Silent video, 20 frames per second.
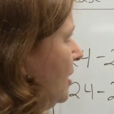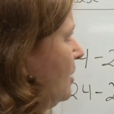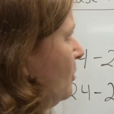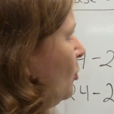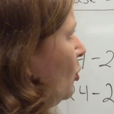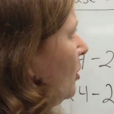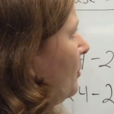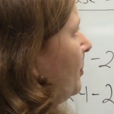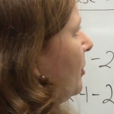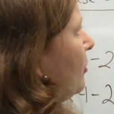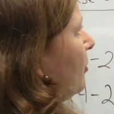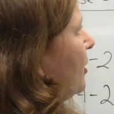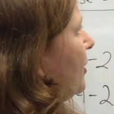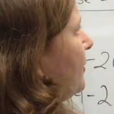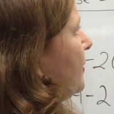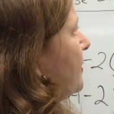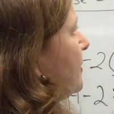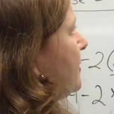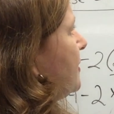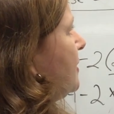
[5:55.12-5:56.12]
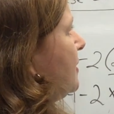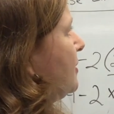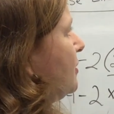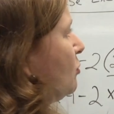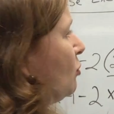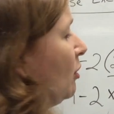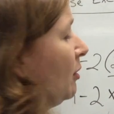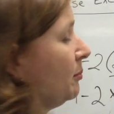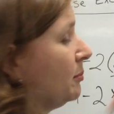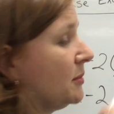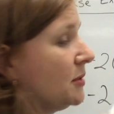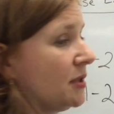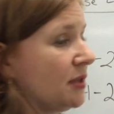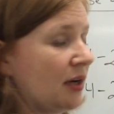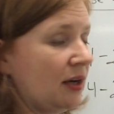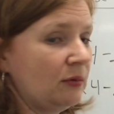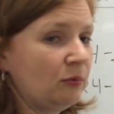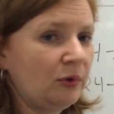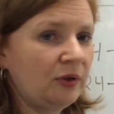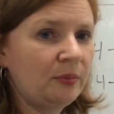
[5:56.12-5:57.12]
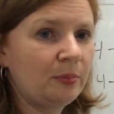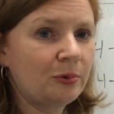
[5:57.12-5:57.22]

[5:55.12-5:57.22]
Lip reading: any more parentheses, so I'm done with